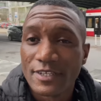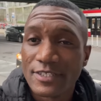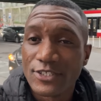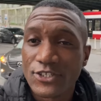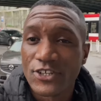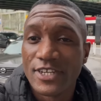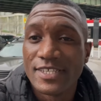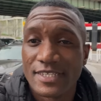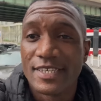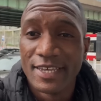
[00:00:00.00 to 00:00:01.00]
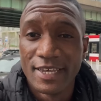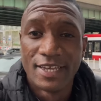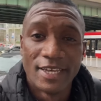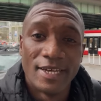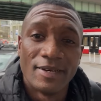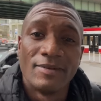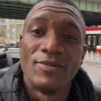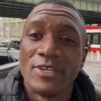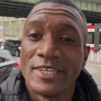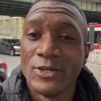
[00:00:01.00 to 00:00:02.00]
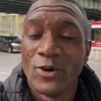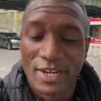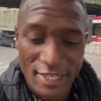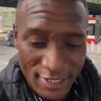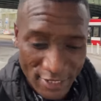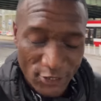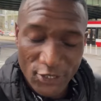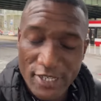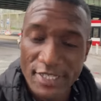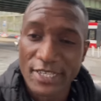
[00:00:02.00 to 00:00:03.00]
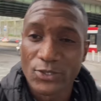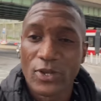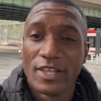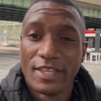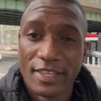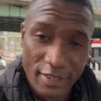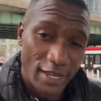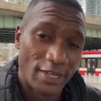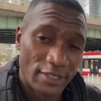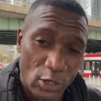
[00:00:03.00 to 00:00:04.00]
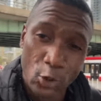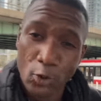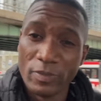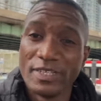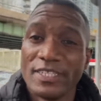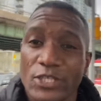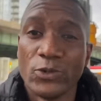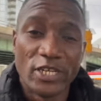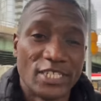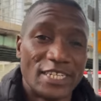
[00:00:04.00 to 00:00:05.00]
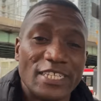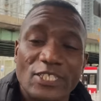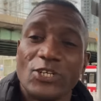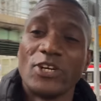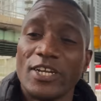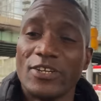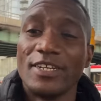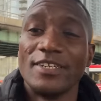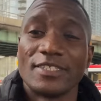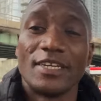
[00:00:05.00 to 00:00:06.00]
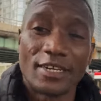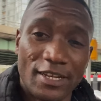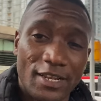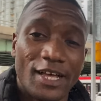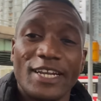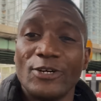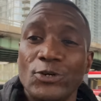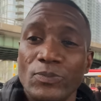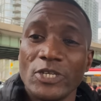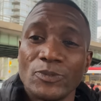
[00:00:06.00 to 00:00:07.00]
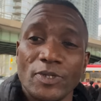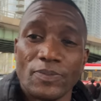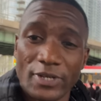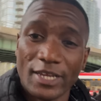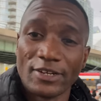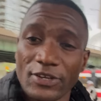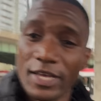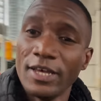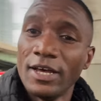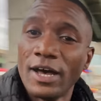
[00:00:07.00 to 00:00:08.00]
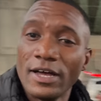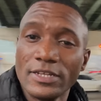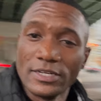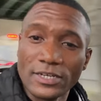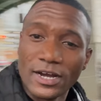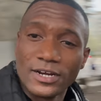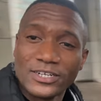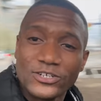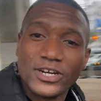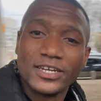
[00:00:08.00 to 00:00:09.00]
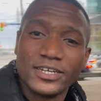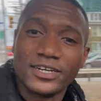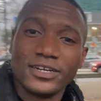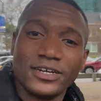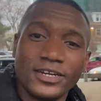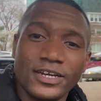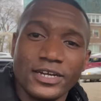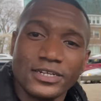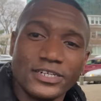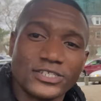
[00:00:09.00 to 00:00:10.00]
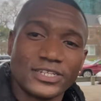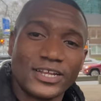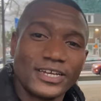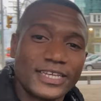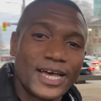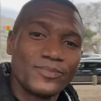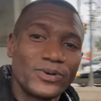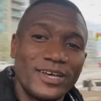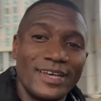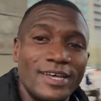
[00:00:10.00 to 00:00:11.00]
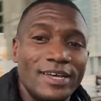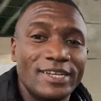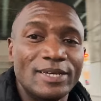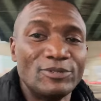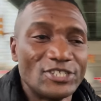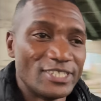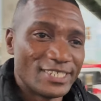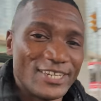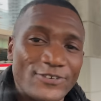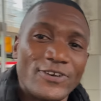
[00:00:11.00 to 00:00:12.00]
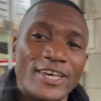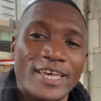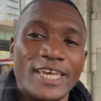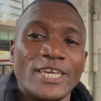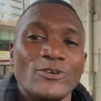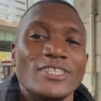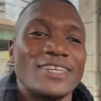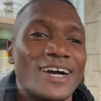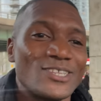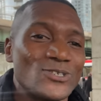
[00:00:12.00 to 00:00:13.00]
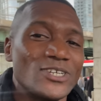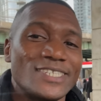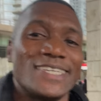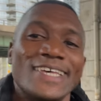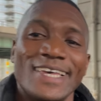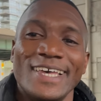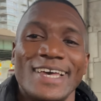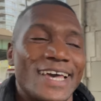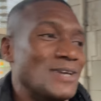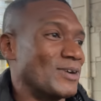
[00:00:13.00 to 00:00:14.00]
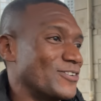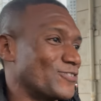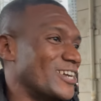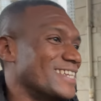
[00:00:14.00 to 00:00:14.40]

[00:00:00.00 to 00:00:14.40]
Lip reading: is crazy, but you know what else is crazy as well? Like, the homeless situation in Toronto. There's like a lot of homeless people. Like, look, under the gardener right here, there's another camp. Let me just see if he will talk to us. Hey, my friend.